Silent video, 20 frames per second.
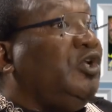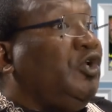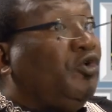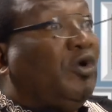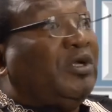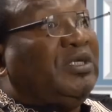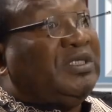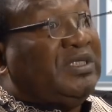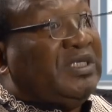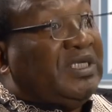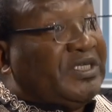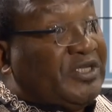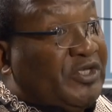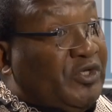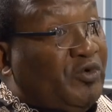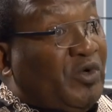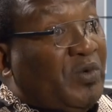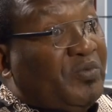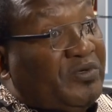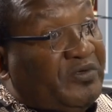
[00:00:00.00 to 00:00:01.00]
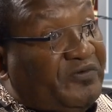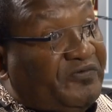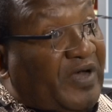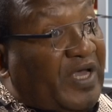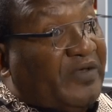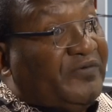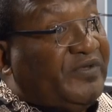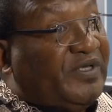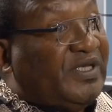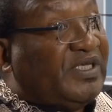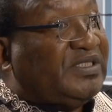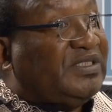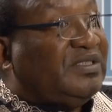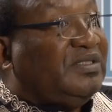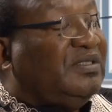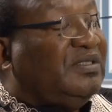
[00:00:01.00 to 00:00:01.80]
non-renewable 5 years.